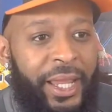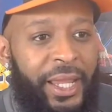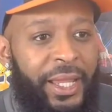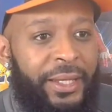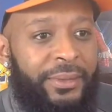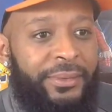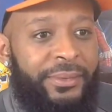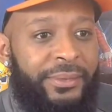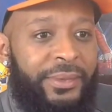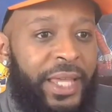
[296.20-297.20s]

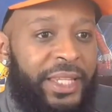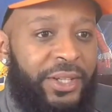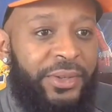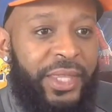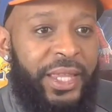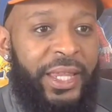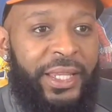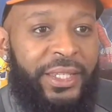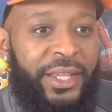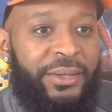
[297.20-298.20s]
And that's her
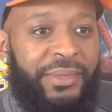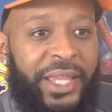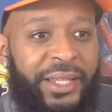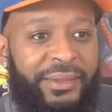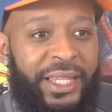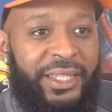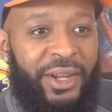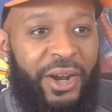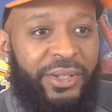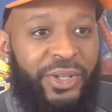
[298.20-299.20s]
thing, and they
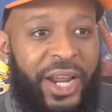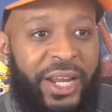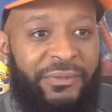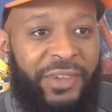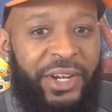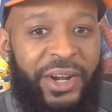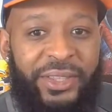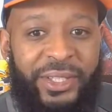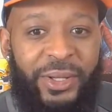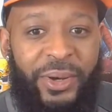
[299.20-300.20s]
start trying to figure
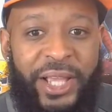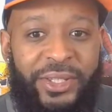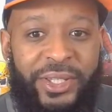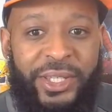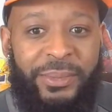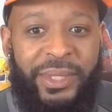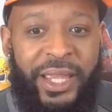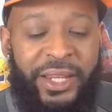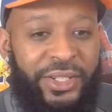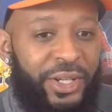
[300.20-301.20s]
out this whole exorcism
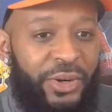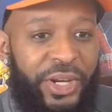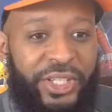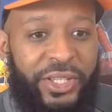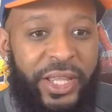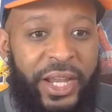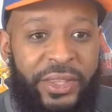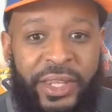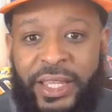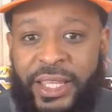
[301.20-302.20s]
thing. There's a Christian
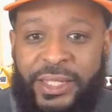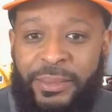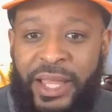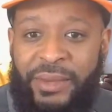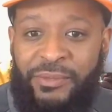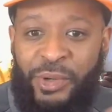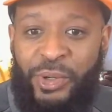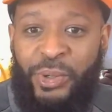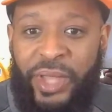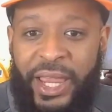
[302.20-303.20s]
there, and then they get some like
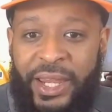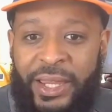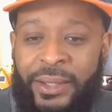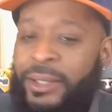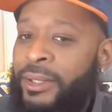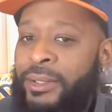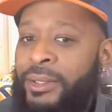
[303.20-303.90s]
voodoo lady,